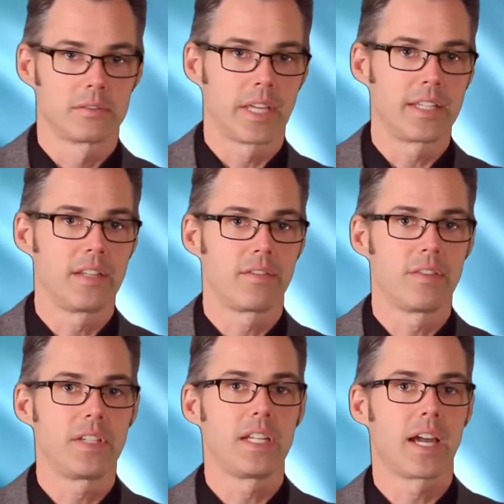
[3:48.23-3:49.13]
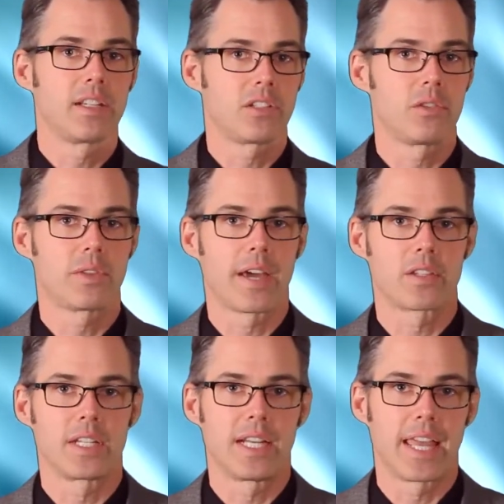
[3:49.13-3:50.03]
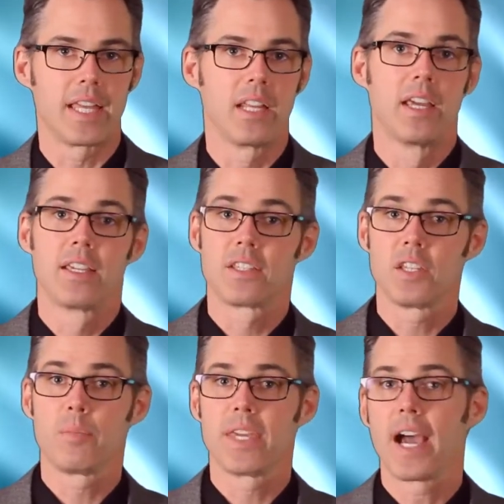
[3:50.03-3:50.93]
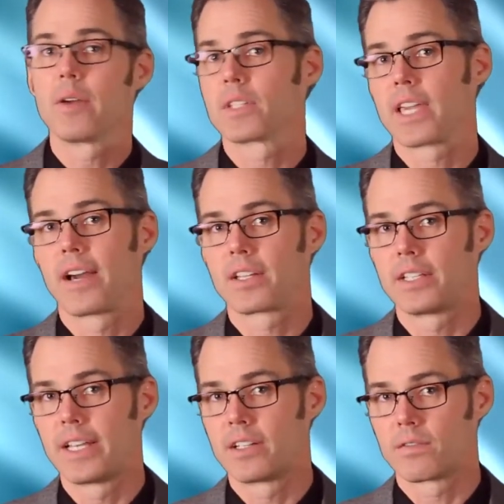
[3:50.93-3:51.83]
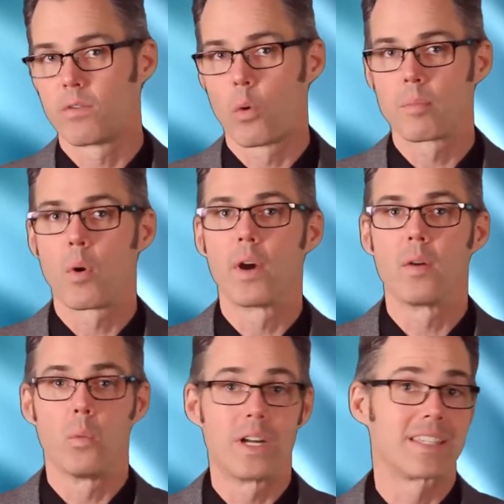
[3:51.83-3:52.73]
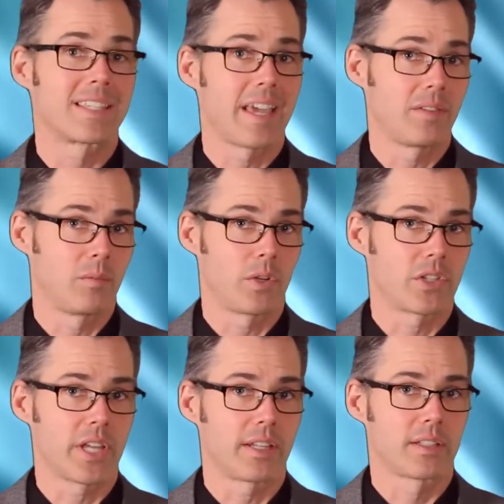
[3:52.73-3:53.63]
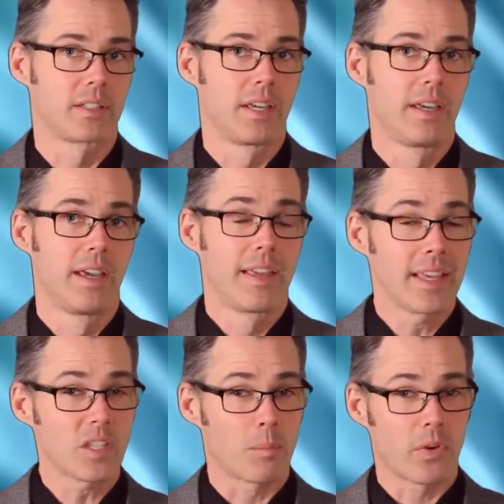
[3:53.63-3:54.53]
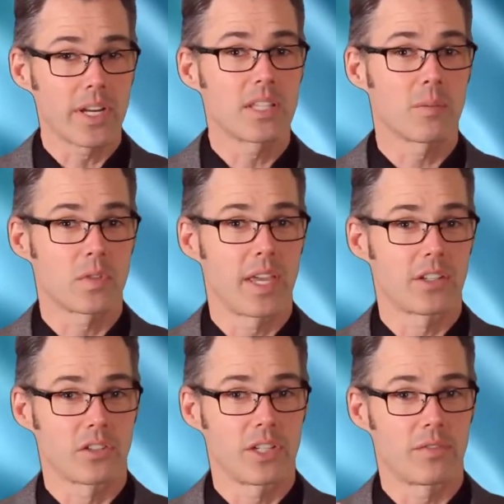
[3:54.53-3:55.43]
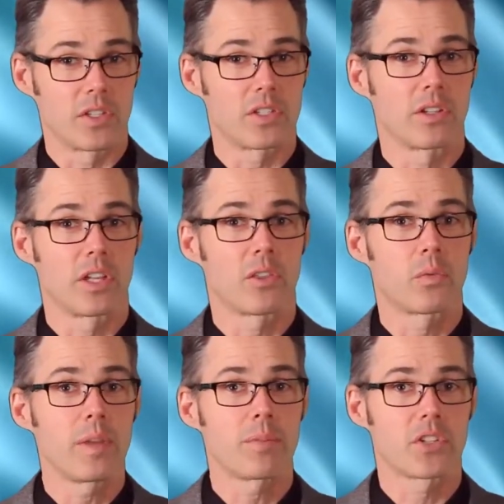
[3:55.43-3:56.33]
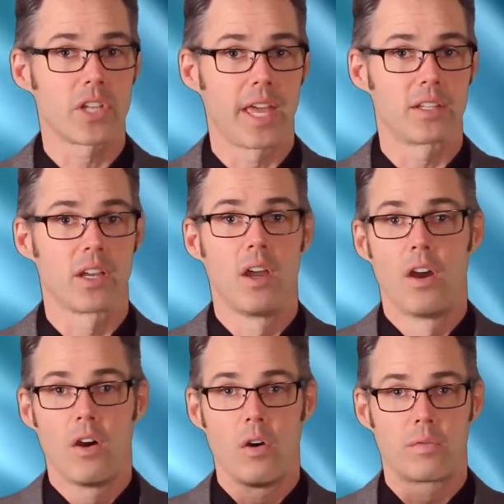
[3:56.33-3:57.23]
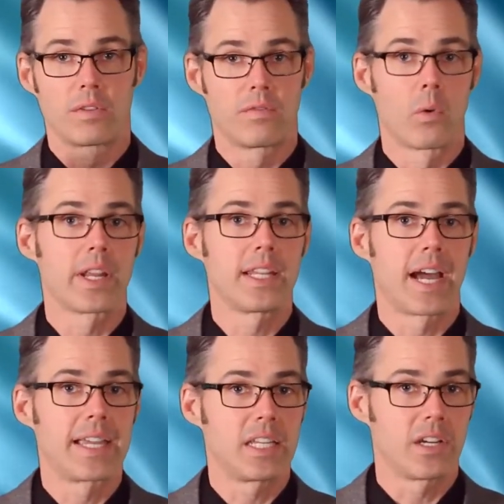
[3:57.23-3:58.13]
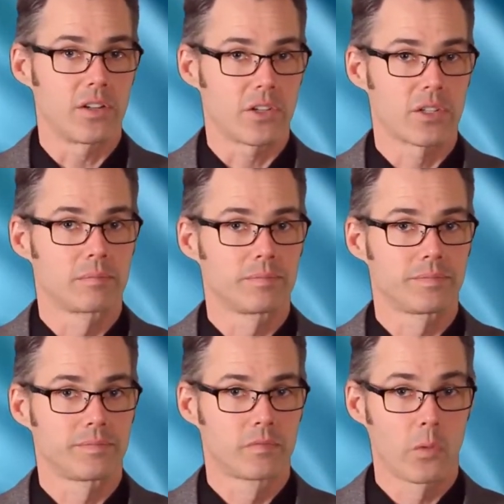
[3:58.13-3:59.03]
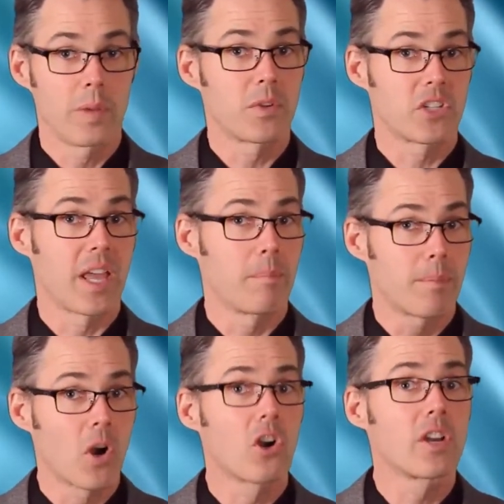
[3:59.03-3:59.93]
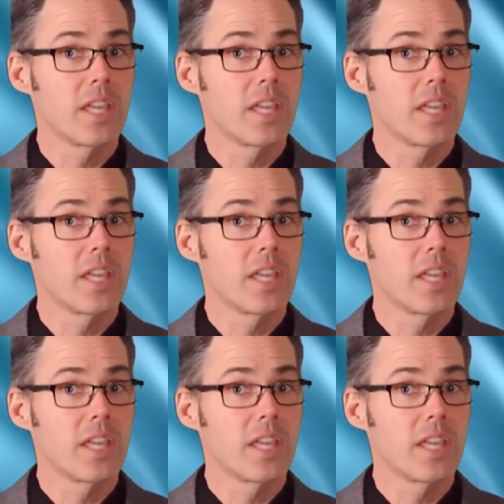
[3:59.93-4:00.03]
1959 to 2008, CPI was calculated at 4.17%. That's a pretty substantial difference, nearly 3% over 49 years. 3% per